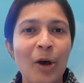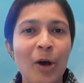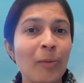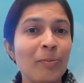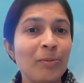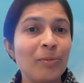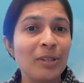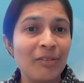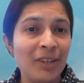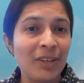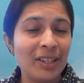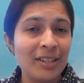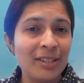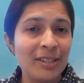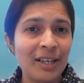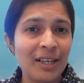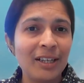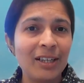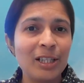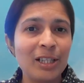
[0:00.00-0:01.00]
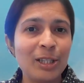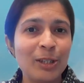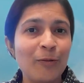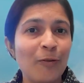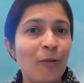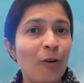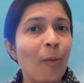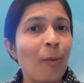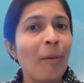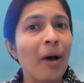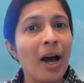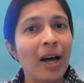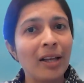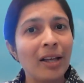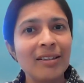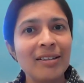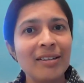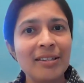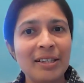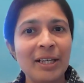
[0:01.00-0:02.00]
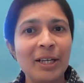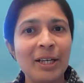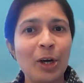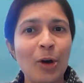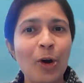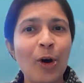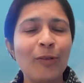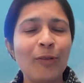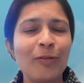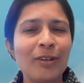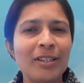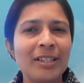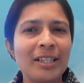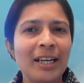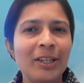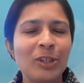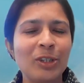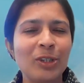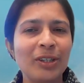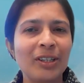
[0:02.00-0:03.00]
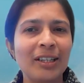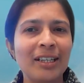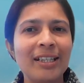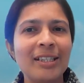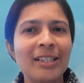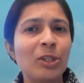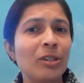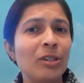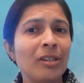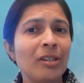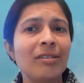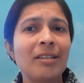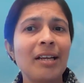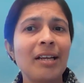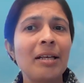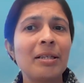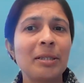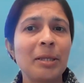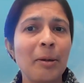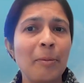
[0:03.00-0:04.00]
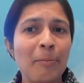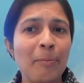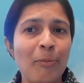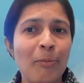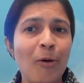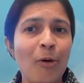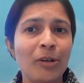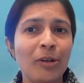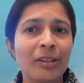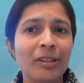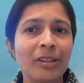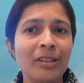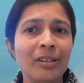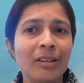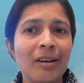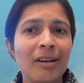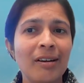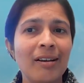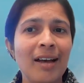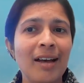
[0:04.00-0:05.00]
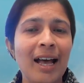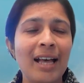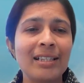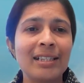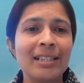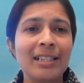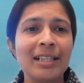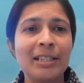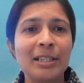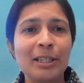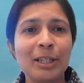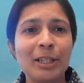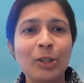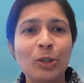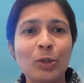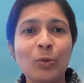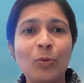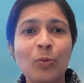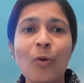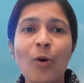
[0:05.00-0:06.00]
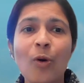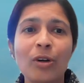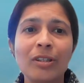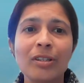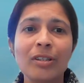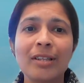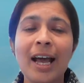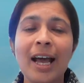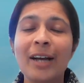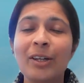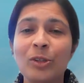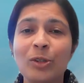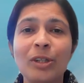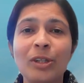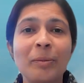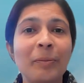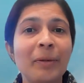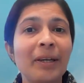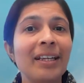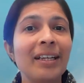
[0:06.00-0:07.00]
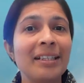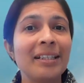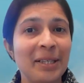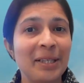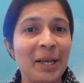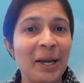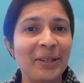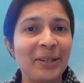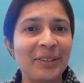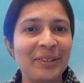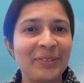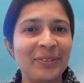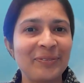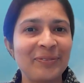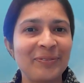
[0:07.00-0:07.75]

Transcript: Observing the signals from others in a conversation is just as important as listening to what is actually being said.